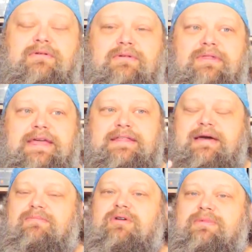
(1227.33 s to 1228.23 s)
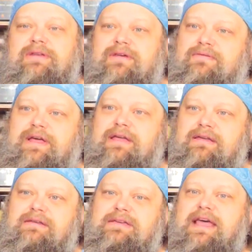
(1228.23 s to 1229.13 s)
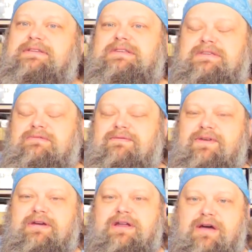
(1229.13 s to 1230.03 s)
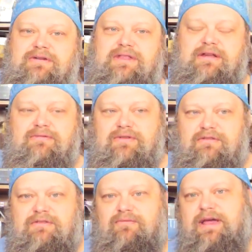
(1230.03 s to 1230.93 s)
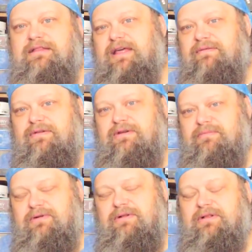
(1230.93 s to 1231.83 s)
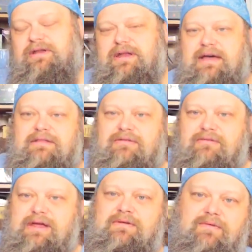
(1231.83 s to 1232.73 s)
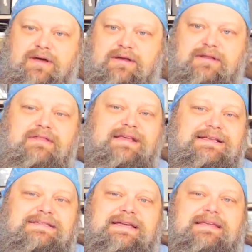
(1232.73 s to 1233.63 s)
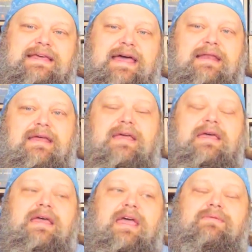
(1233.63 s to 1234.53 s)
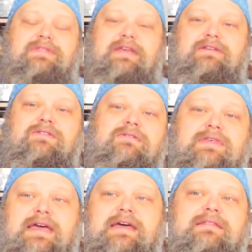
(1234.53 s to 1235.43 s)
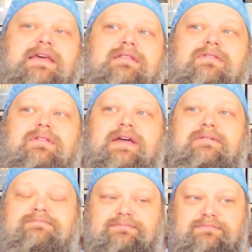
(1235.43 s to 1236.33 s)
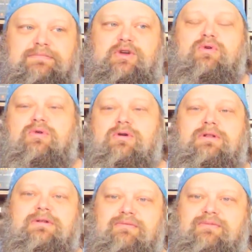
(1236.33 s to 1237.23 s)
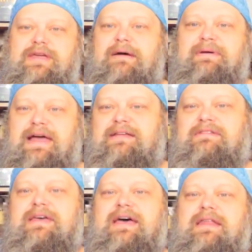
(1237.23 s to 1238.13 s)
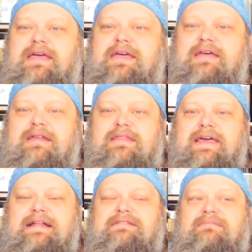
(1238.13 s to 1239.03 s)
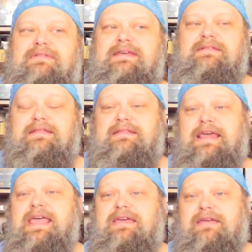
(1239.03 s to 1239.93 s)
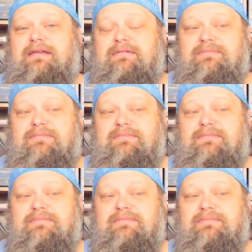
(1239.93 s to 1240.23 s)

like that moment of like, yes, we figured out that it was the red lever to pull and not the green one, and things like that. And when they do that, then they're like, cool, we got past that, and that's something that they can